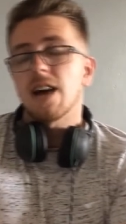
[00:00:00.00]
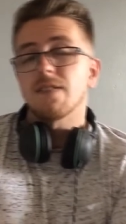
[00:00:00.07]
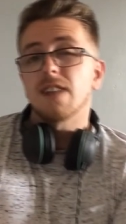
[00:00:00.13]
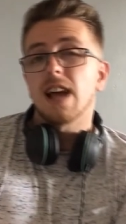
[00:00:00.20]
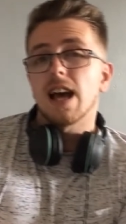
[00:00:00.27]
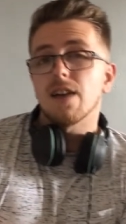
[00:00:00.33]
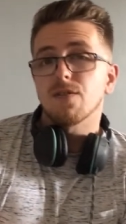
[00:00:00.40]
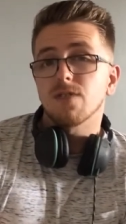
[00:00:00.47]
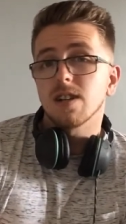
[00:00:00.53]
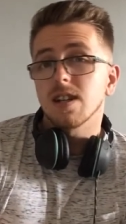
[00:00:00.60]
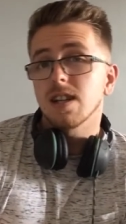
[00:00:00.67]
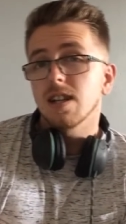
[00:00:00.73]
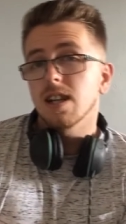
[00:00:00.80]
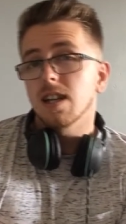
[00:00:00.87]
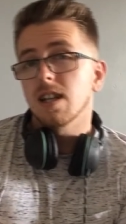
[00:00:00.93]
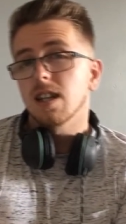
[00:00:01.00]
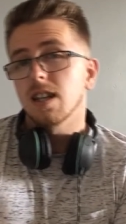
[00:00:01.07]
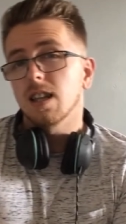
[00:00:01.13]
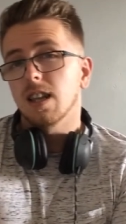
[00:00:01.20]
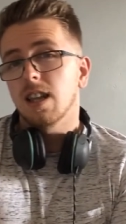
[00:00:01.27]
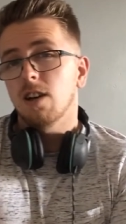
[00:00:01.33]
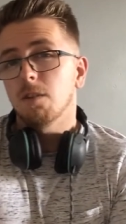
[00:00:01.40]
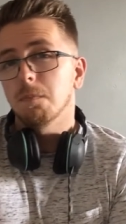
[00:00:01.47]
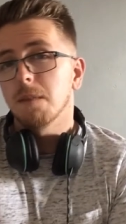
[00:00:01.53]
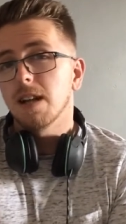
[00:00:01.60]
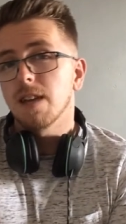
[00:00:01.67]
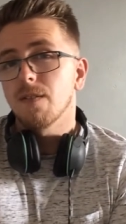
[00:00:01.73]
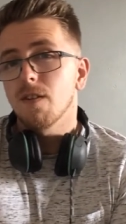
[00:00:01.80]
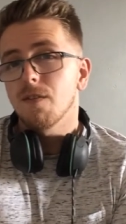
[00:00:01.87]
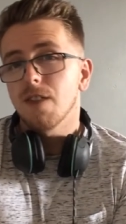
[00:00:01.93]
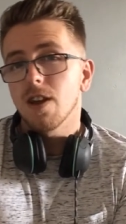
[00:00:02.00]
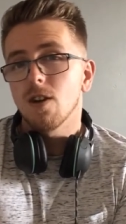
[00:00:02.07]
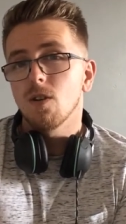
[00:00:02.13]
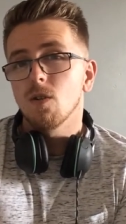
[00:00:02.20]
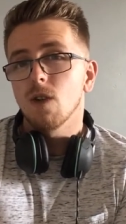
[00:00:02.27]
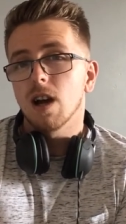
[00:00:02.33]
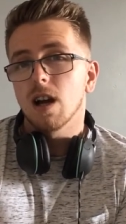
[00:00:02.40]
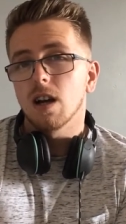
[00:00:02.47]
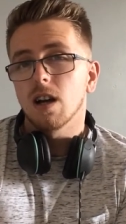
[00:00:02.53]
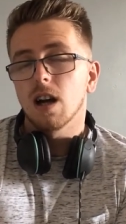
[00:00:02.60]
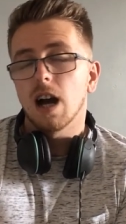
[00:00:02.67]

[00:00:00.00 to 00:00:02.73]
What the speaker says: after every little mini review,